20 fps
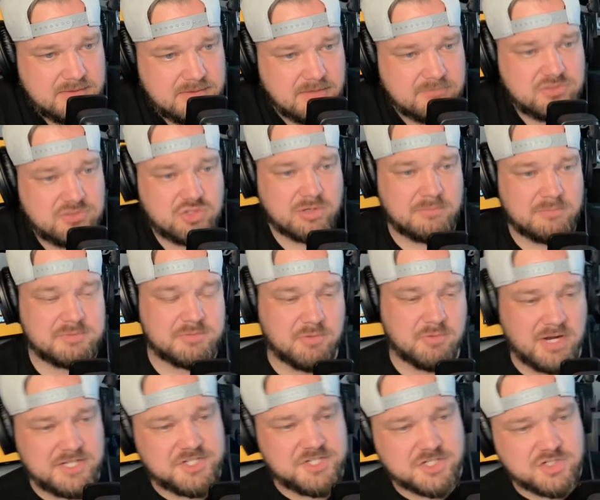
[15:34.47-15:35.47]
of Trump's
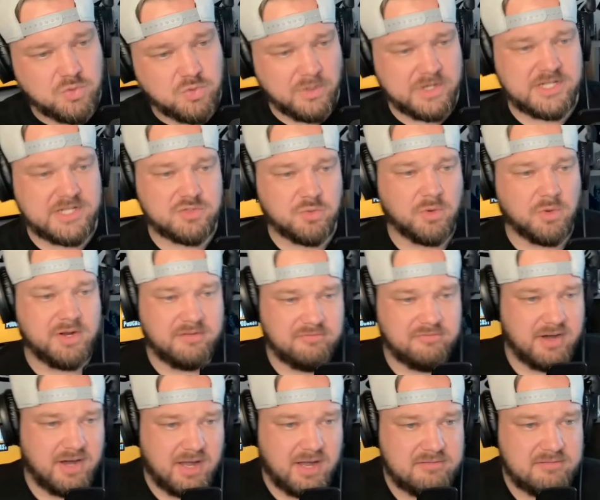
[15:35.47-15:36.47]
Project
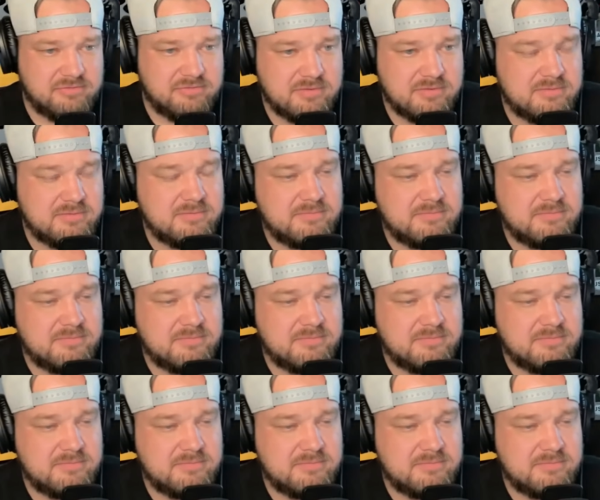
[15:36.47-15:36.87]
2025.